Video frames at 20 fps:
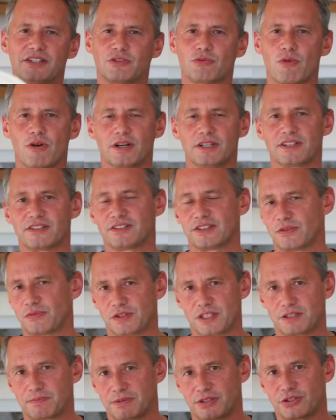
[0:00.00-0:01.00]
it's white, there's
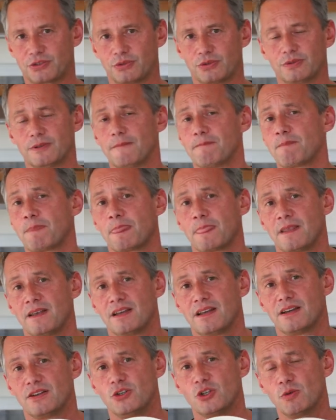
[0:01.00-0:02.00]
nothing special,
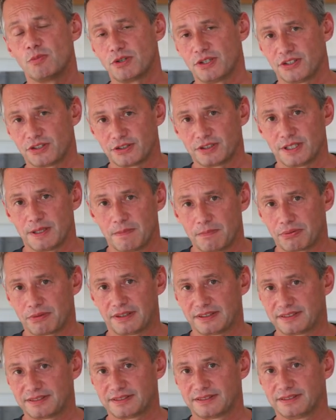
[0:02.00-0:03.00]
nobody's gonna
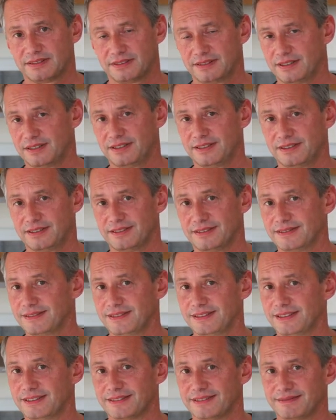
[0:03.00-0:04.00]
impress.
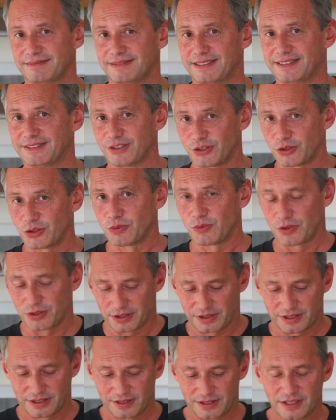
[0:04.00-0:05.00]
You know, it's not gonna
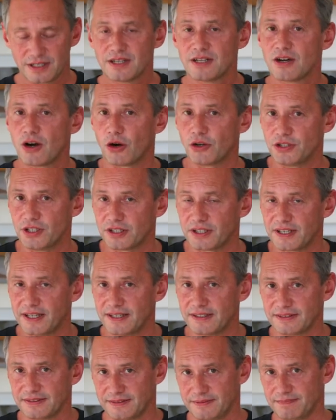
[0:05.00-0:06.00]
work. On the other
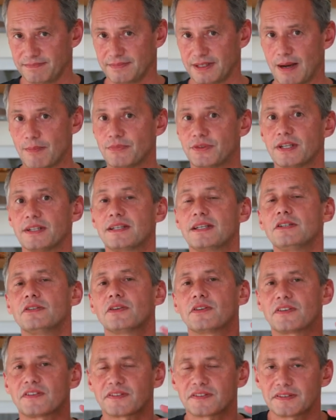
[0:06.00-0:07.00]
hand, I'm taking
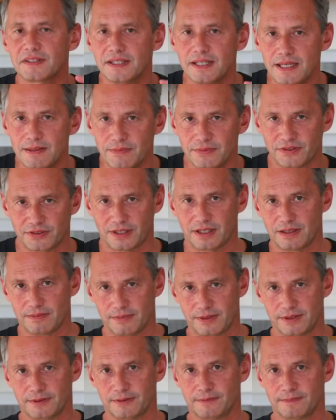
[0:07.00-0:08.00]
the same
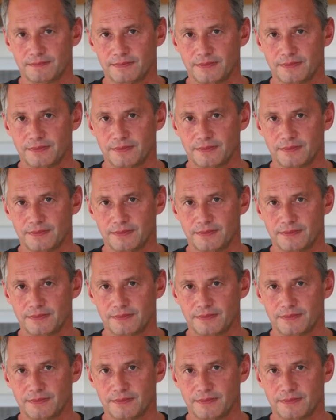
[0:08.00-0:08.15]
salmon,